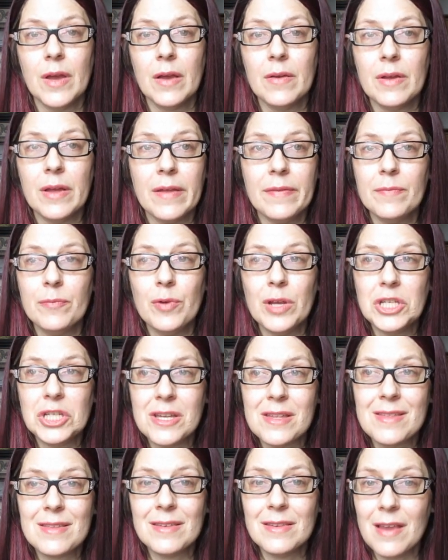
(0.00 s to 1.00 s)
uh, which
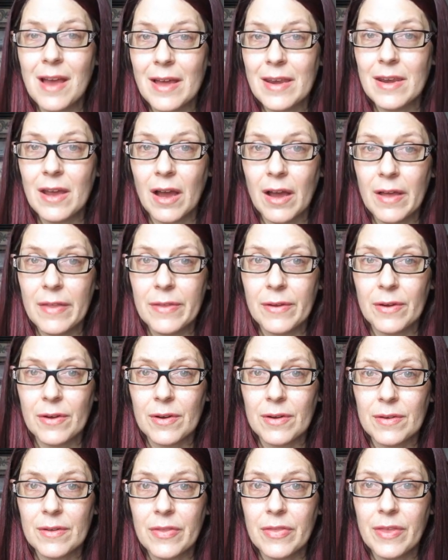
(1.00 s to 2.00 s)
is none
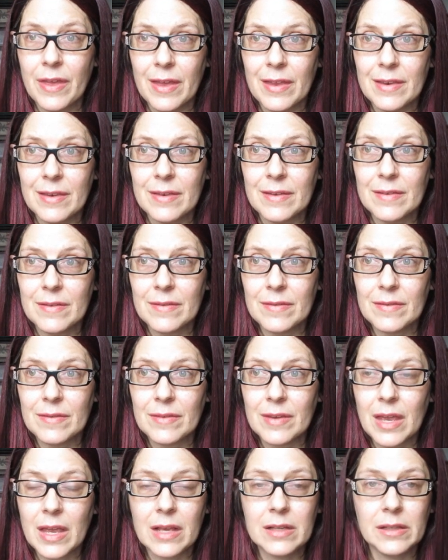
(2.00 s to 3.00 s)
other than
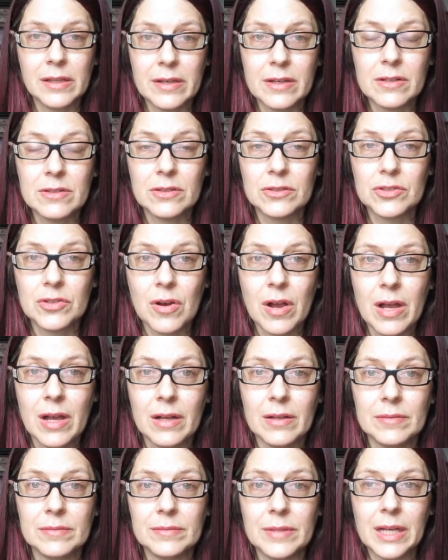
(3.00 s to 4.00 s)
a clinical
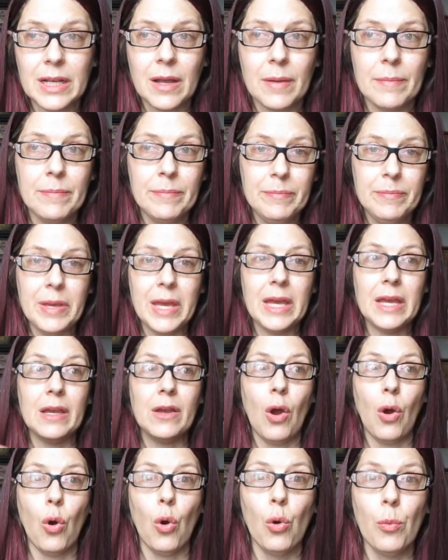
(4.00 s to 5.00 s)
trial, like a
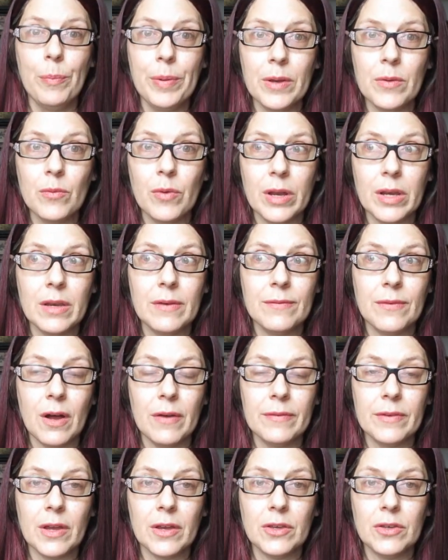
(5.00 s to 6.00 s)
big open one
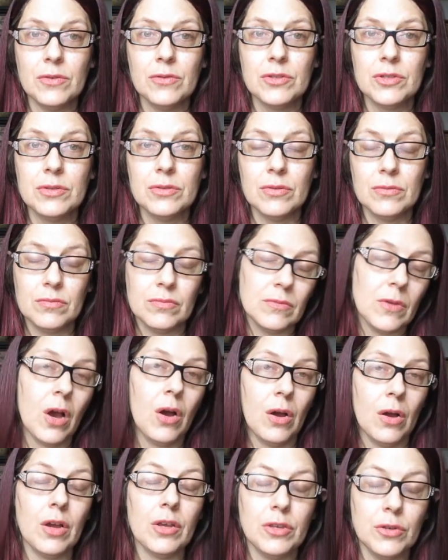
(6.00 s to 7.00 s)
involving a huge,
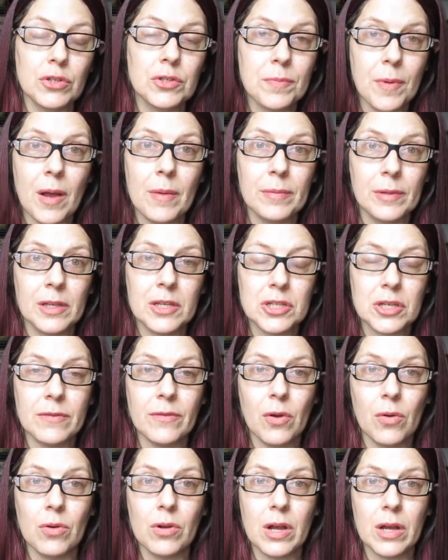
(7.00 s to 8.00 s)
a huge population
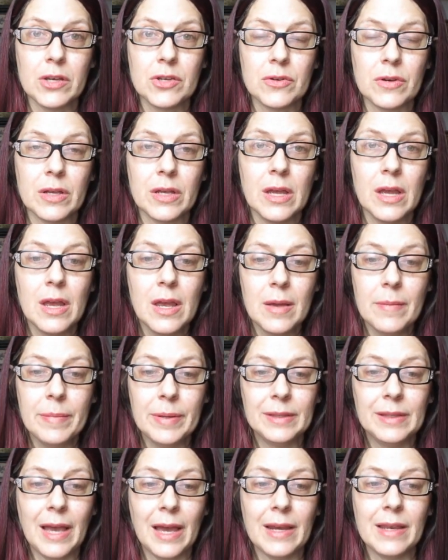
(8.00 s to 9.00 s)
of a whole country.
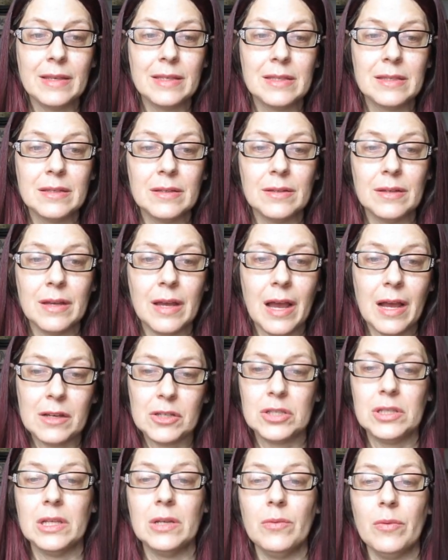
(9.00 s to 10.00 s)
But that is
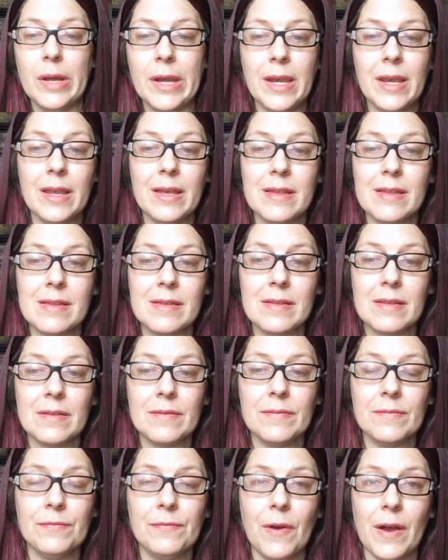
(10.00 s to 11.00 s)
actually what it is.
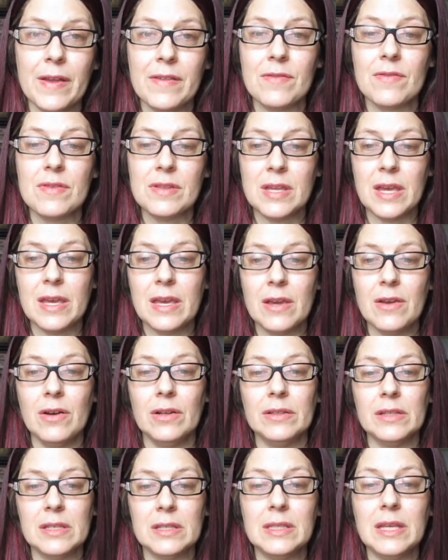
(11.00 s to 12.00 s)
Pfizer's taking
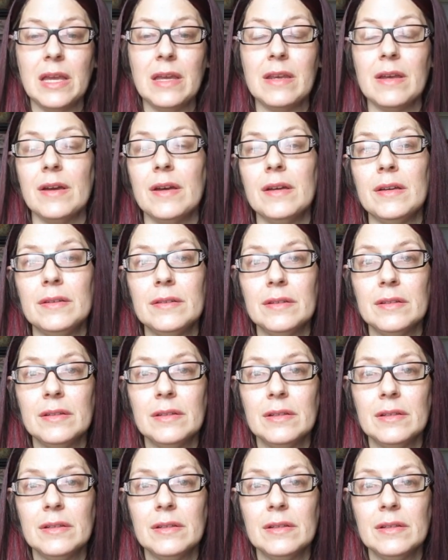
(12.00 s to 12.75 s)
all this data